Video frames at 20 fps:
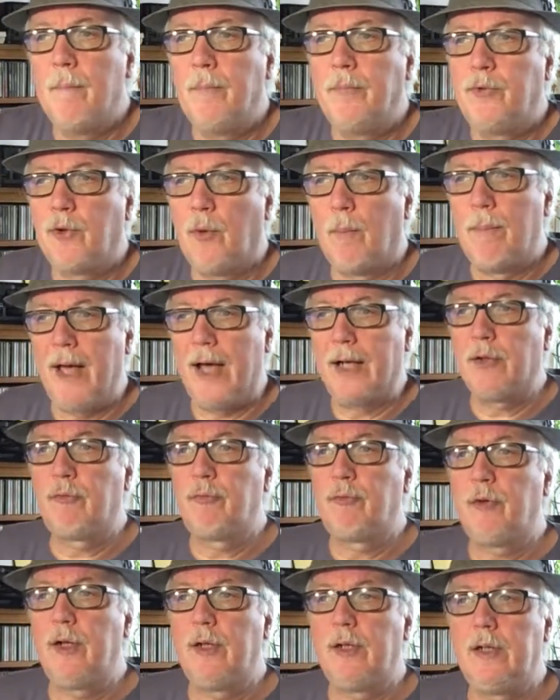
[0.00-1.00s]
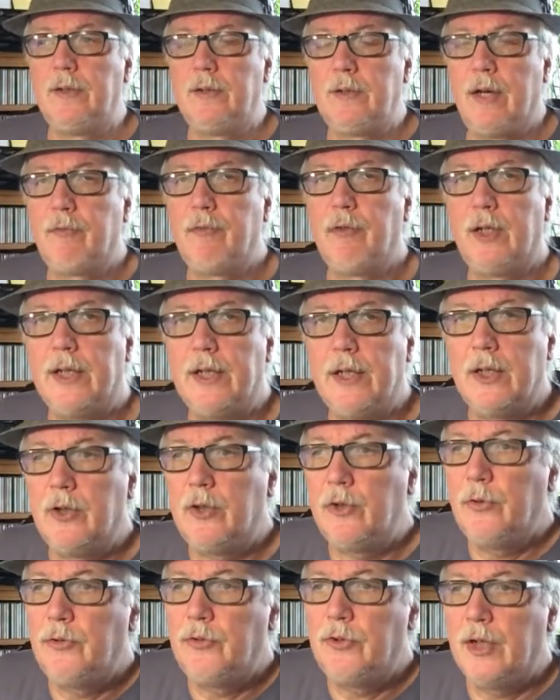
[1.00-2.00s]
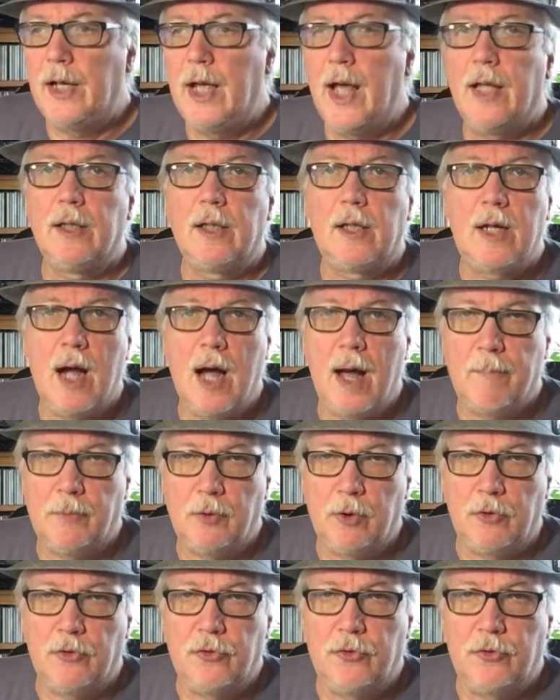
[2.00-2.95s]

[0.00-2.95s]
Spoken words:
So Battlefront, definitely introducing helicopters.